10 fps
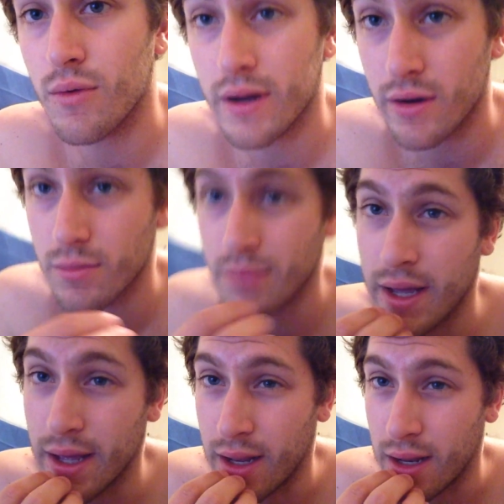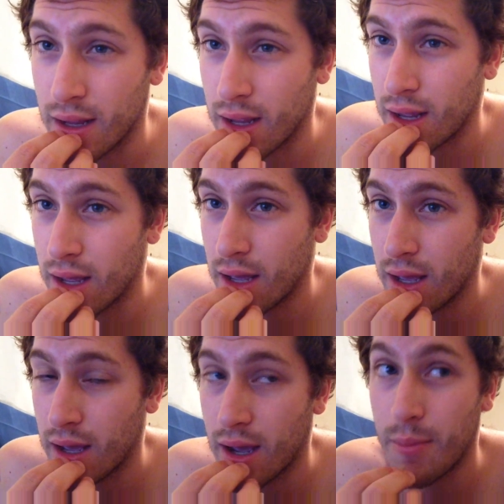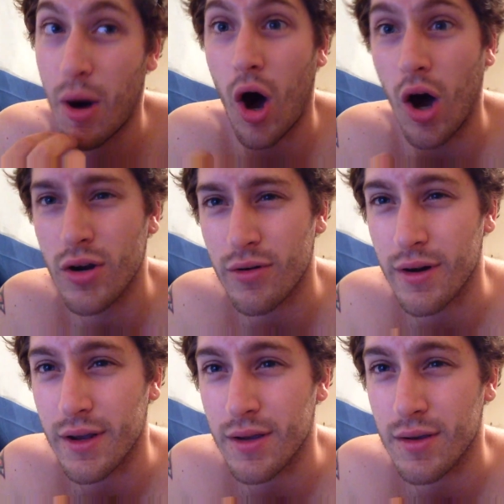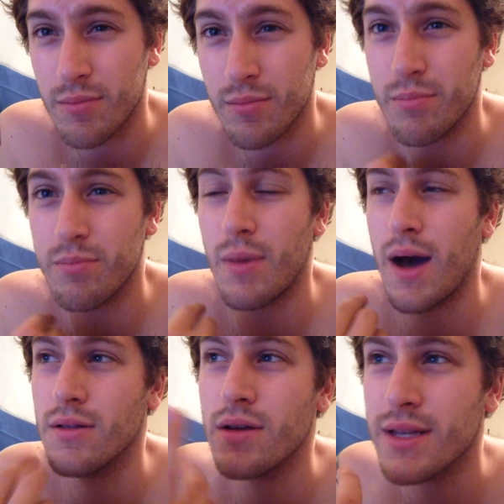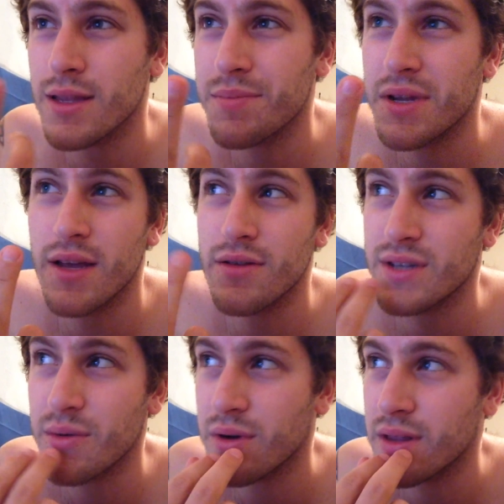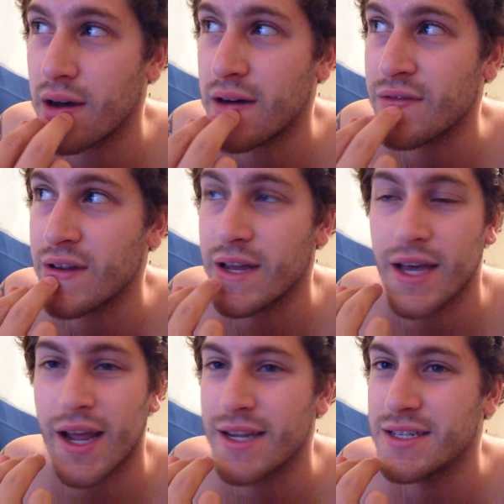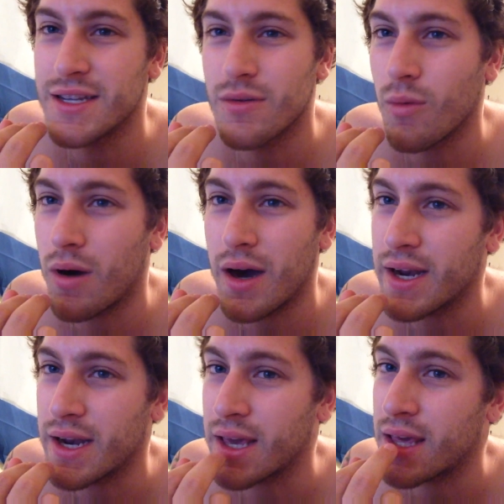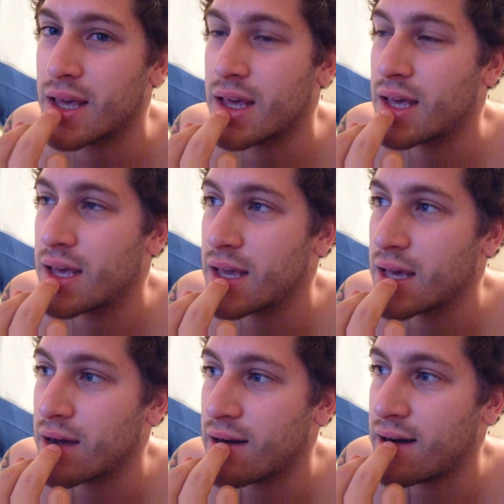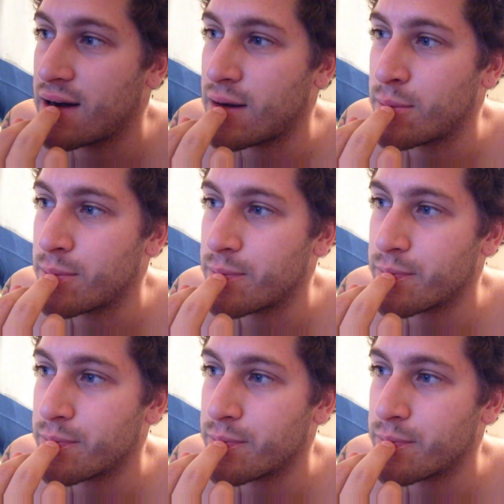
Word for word: want to go to bed. I'm hungry. I looked at the potatoes that were in the oven and I didn't want any. Um,